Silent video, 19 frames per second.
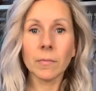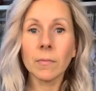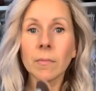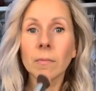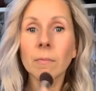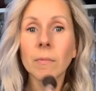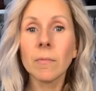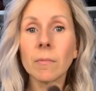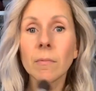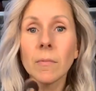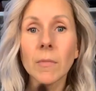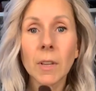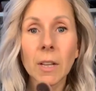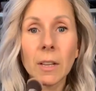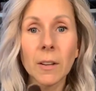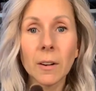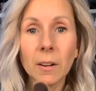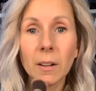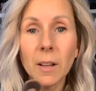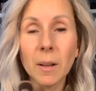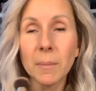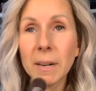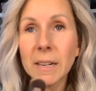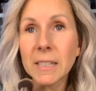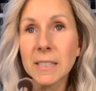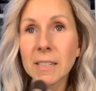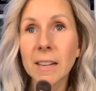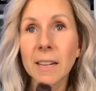and a little on my
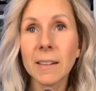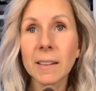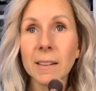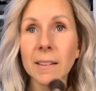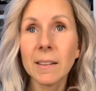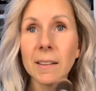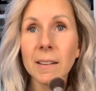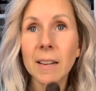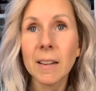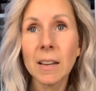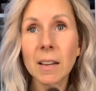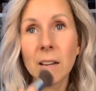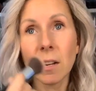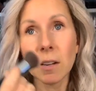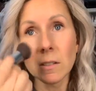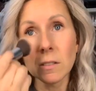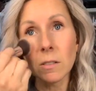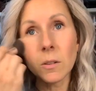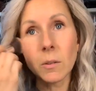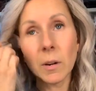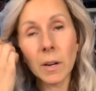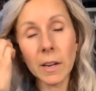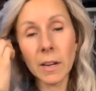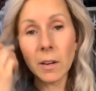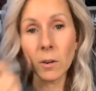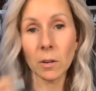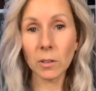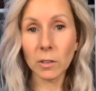chin. So, you know, it
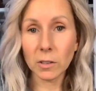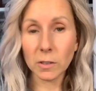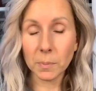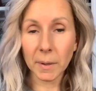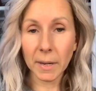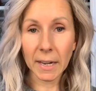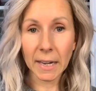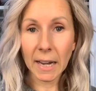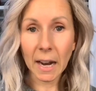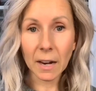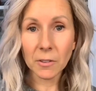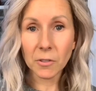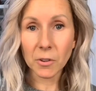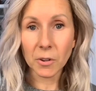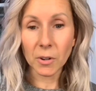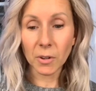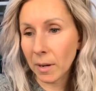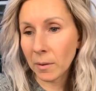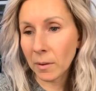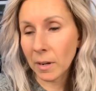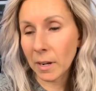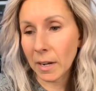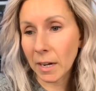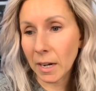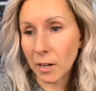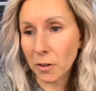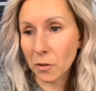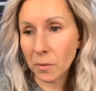looks pretty natural. And I
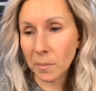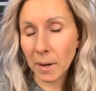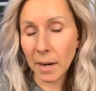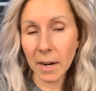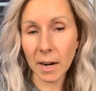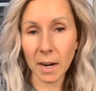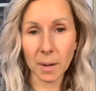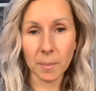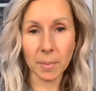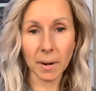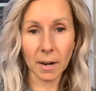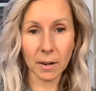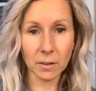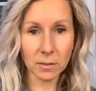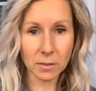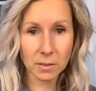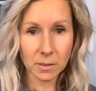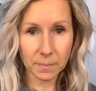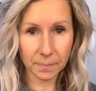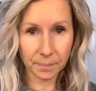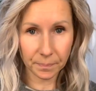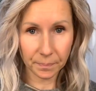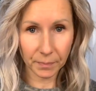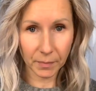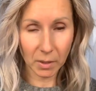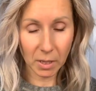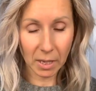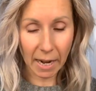do my eyebrows
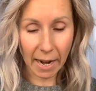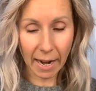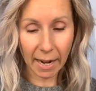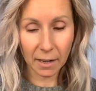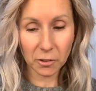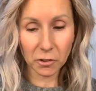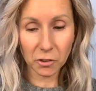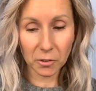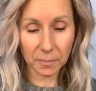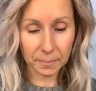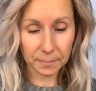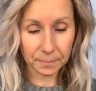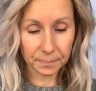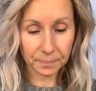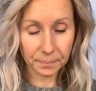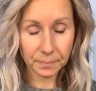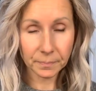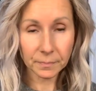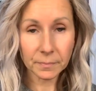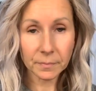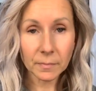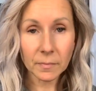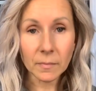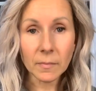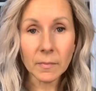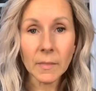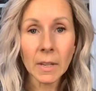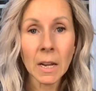and ash.
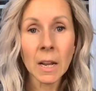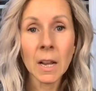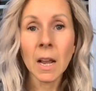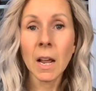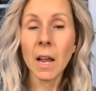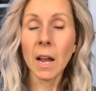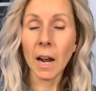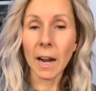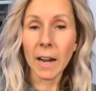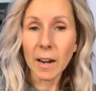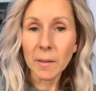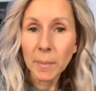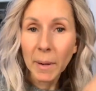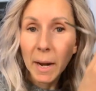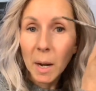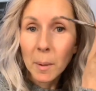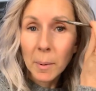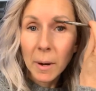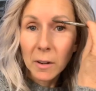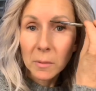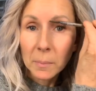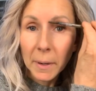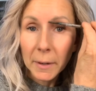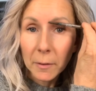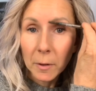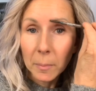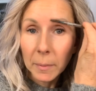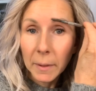I have my eyebrows
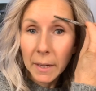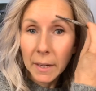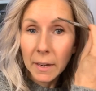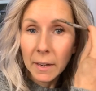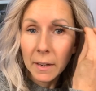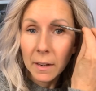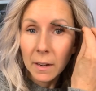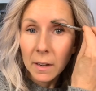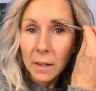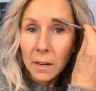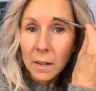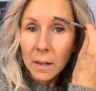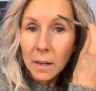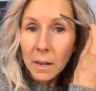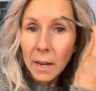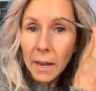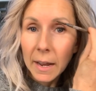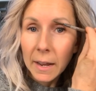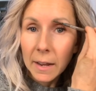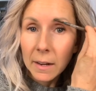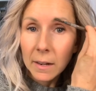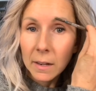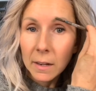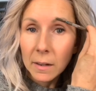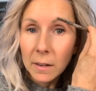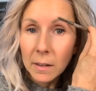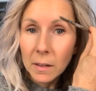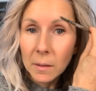microbladed, and
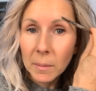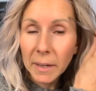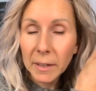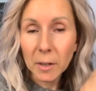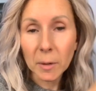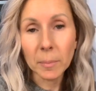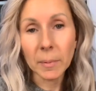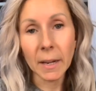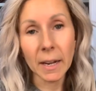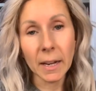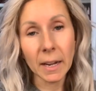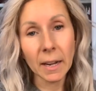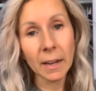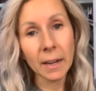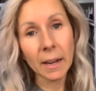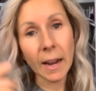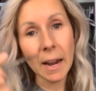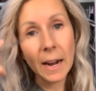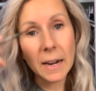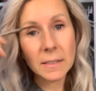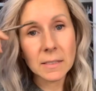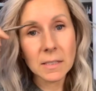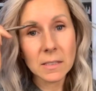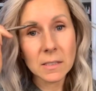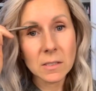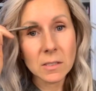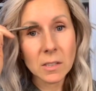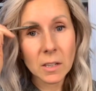microblading, as it
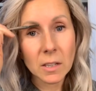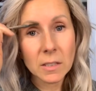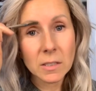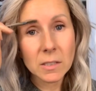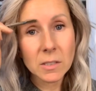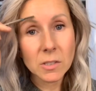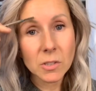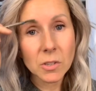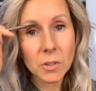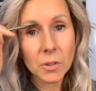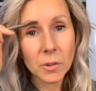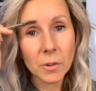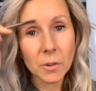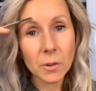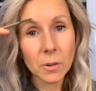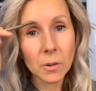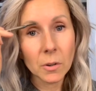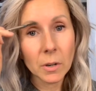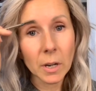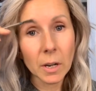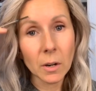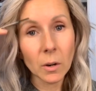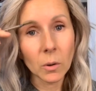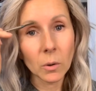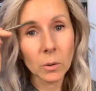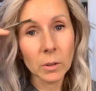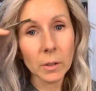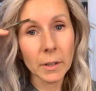starts to get
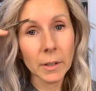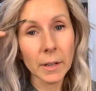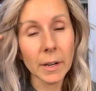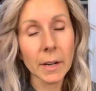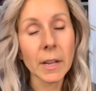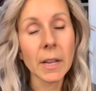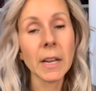older, it